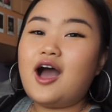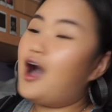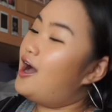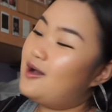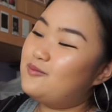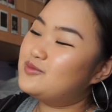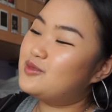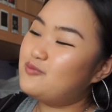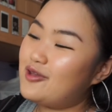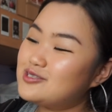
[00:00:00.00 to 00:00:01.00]
The
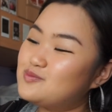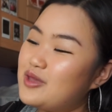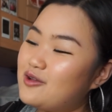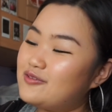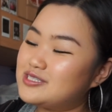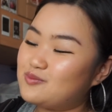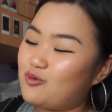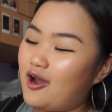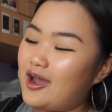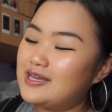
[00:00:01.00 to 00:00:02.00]
most big of a
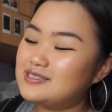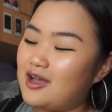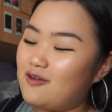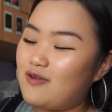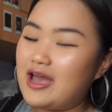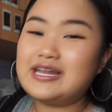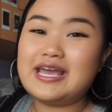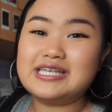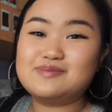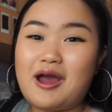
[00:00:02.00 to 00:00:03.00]
surprise I read
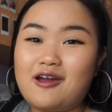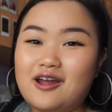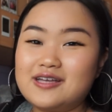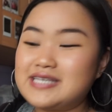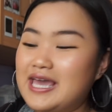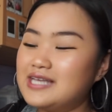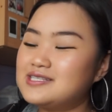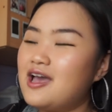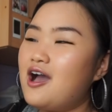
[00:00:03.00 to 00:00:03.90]
is Paradise Kiss.